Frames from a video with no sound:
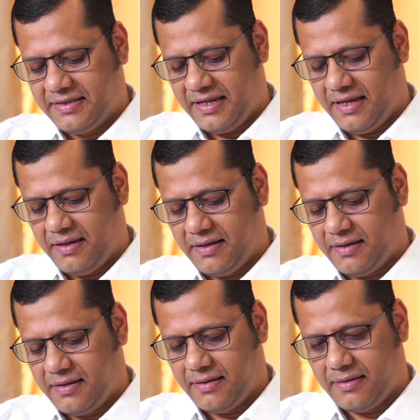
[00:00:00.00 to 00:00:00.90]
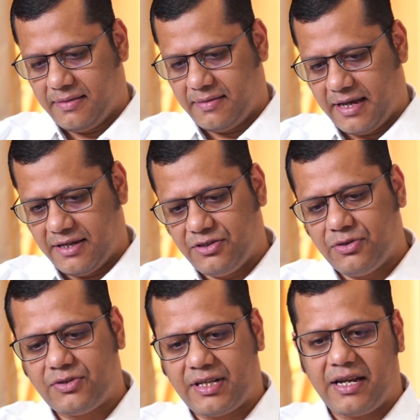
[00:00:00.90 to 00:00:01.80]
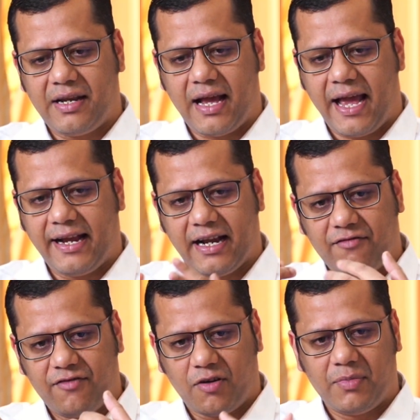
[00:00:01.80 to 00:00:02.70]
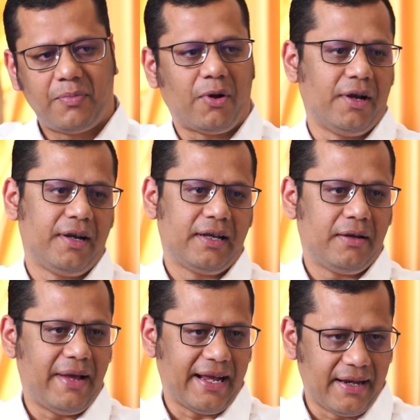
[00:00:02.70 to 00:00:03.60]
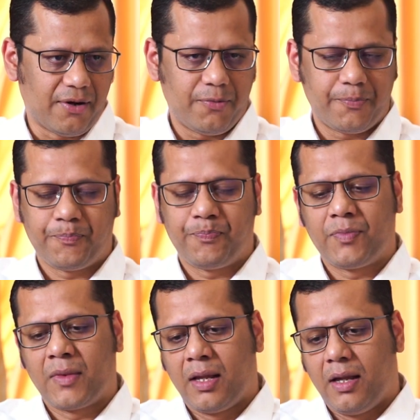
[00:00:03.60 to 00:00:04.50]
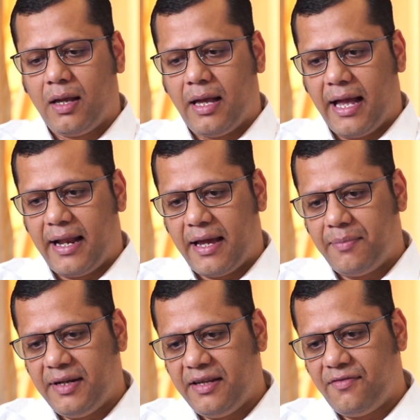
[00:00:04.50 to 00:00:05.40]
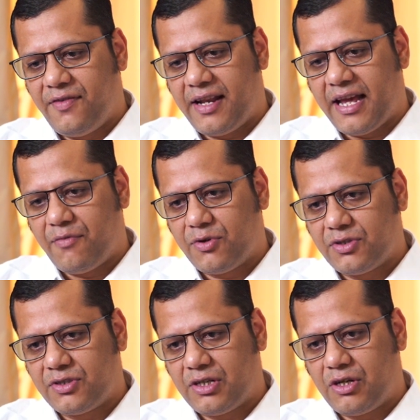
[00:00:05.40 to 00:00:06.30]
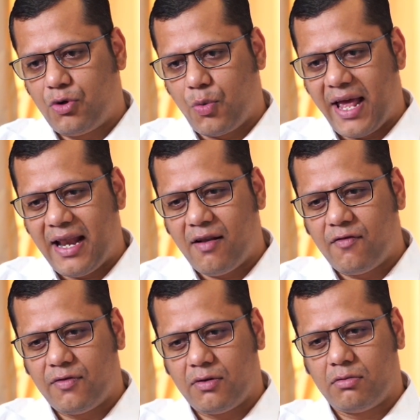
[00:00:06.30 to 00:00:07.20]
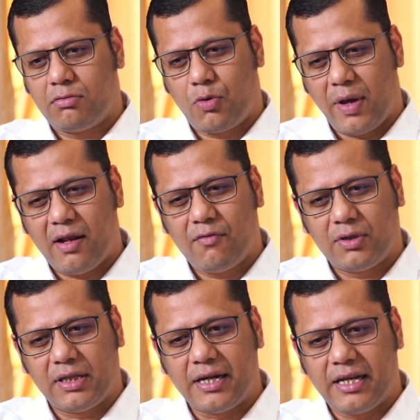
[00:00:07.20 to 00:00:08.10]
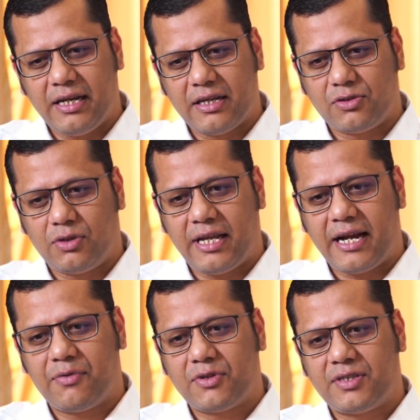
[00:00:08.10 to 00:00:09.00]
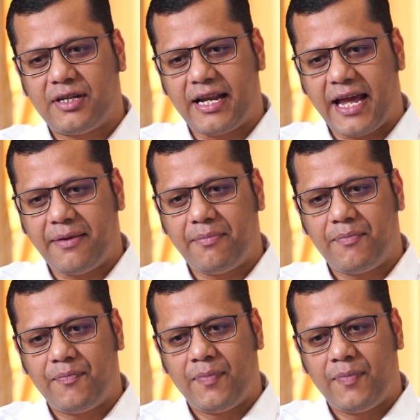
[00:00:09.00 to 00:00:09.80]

See, as you said, I come from a political background. And I believe when I was 12 or 13 years old, that was the time